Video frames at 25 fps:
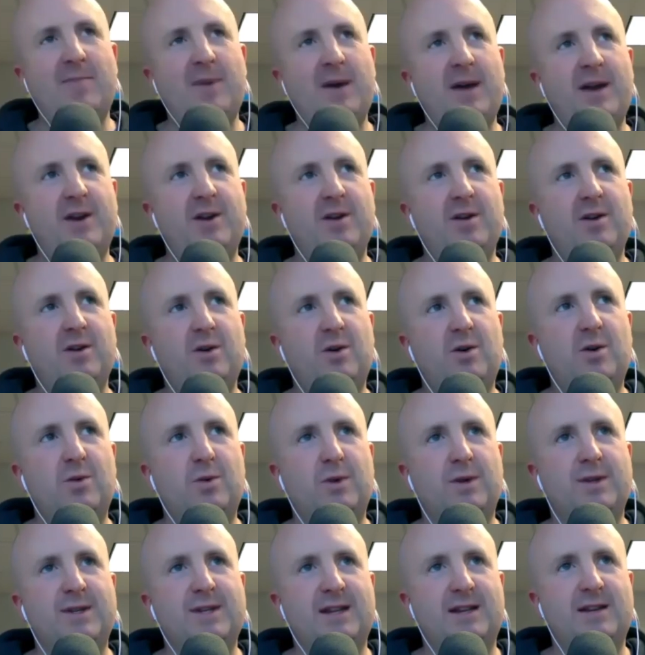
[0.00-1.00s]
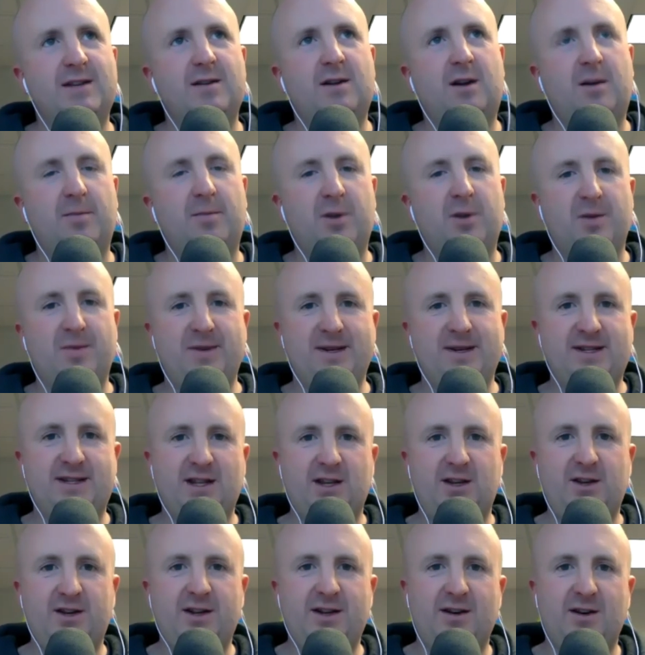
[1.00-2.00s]
better, or was it on purpose that
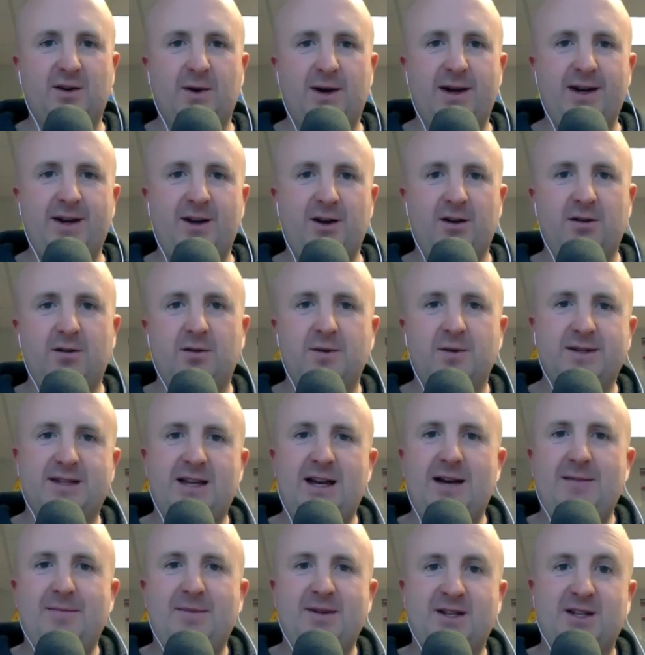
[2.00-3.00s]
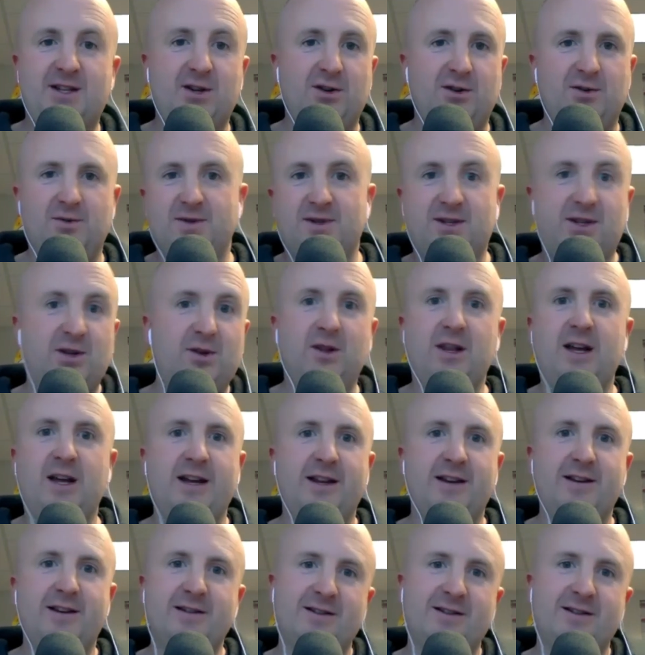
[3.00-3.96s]
you didn't quite know it was them until it was too late?